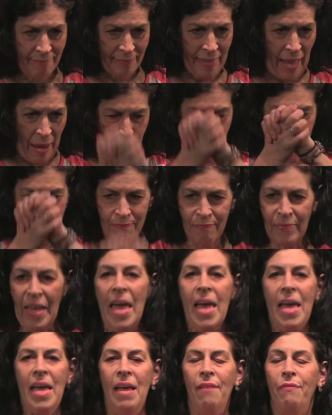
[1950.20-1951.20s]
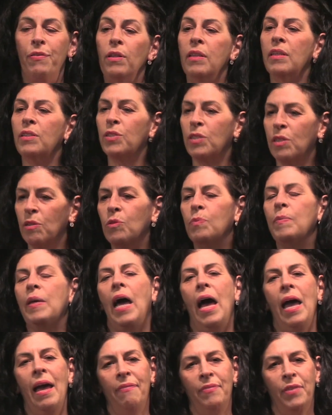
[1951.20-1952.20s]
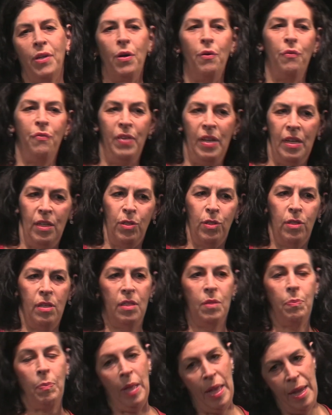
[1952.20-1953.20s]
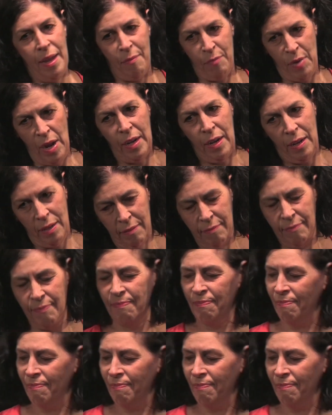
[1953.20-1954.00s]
Now, if you'll excuse me, I have to go finish this play I'm writing.